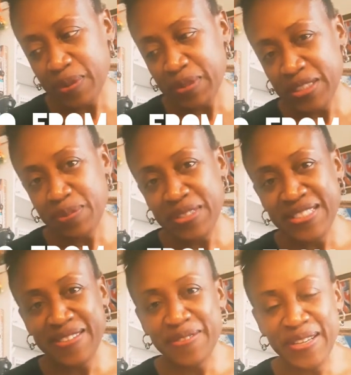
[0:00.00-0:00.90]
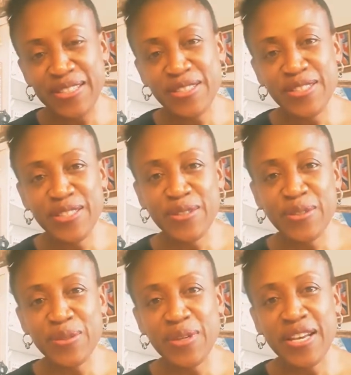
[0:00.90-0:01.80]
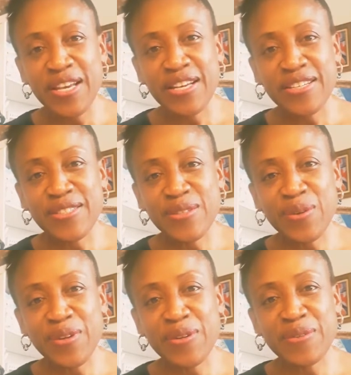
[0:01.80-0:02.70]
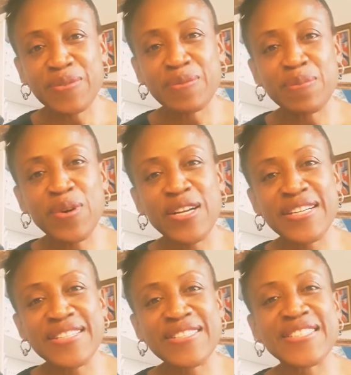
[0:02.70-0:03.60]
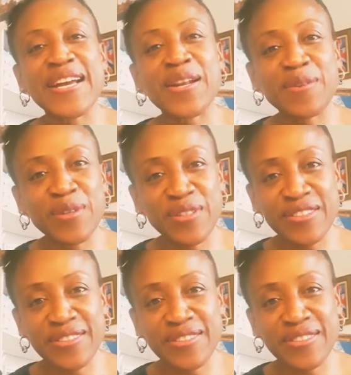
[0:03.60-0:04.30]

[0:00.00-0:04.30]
specifics to sort of more the general,